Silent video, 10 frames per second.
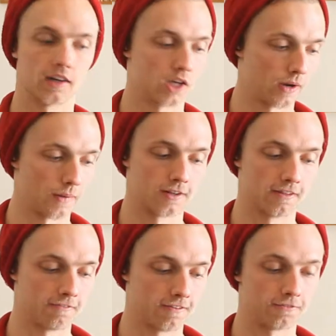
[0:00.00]
going up to the
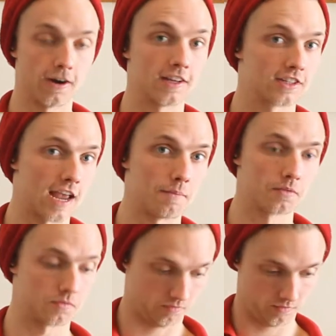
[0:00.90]
5th fret. Same
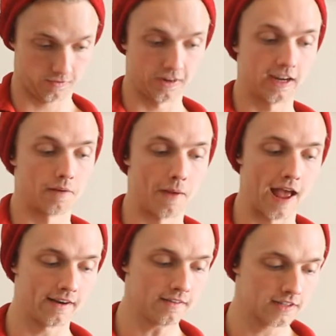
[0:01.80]
finger
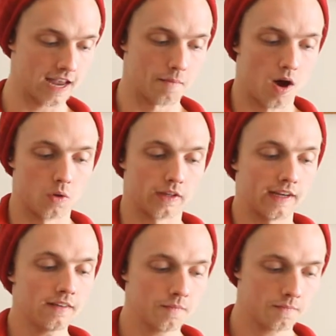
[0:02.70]
pattern, same
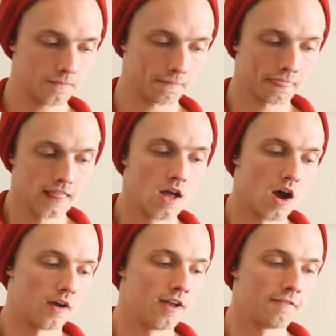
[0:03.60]
holding.
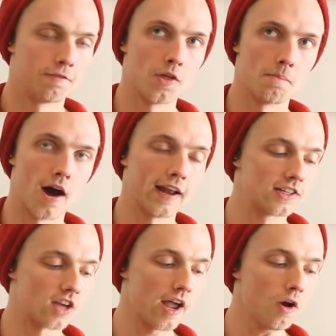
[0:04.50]
For the
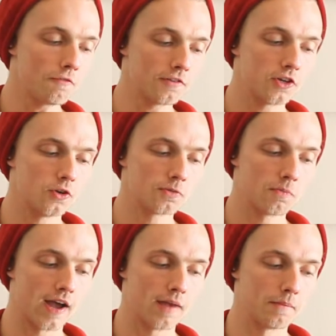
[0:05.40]
minors, I often use
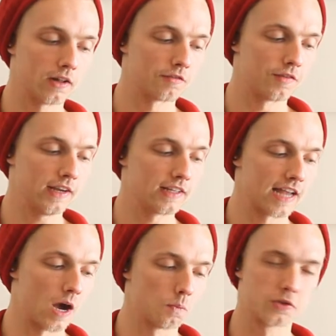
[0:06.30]
my middle finger to
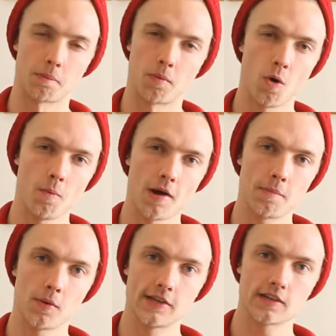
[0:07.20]
help support my
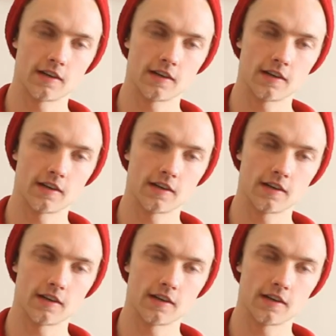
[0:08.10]
pointer